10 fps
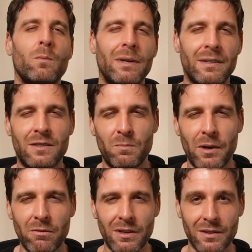We
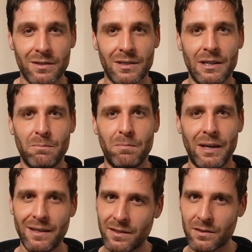experience deep
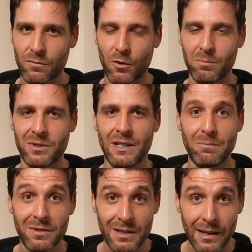peace from
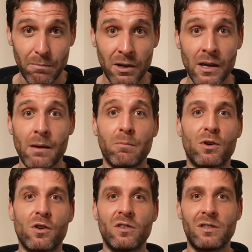deep sleep
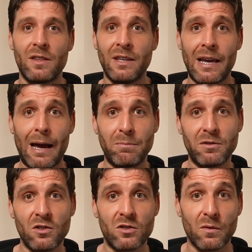because, in the
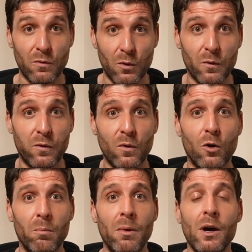absence of all
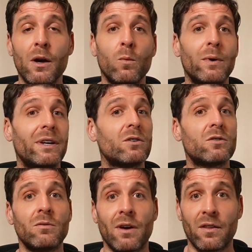form, we can
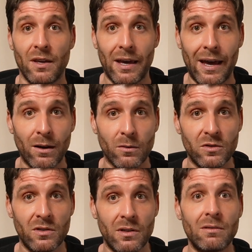do nothing
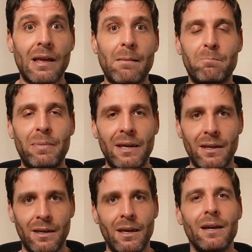else than
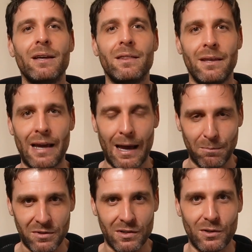be in the
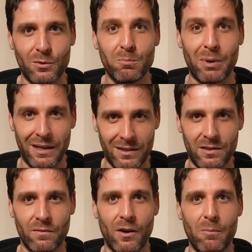absolute
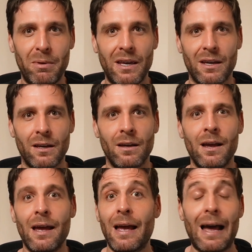peace of our being,
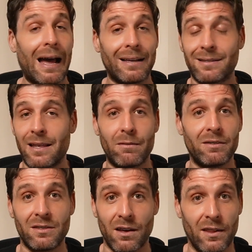as there
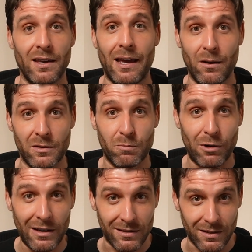is nothing else
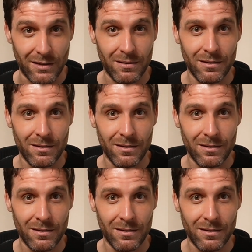present.